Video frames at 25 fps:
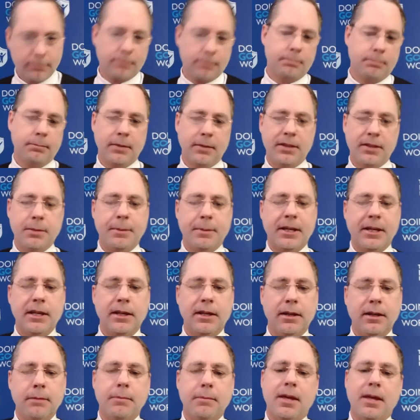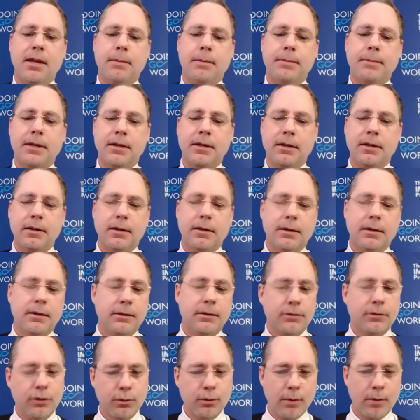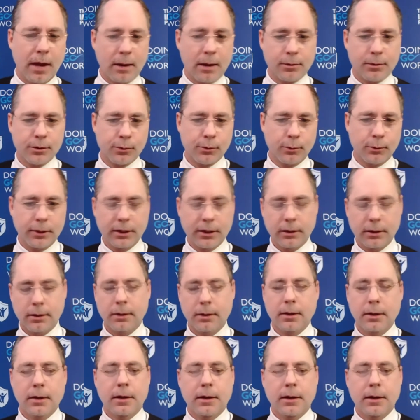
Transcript: In the beginning, it may be 2 hours a week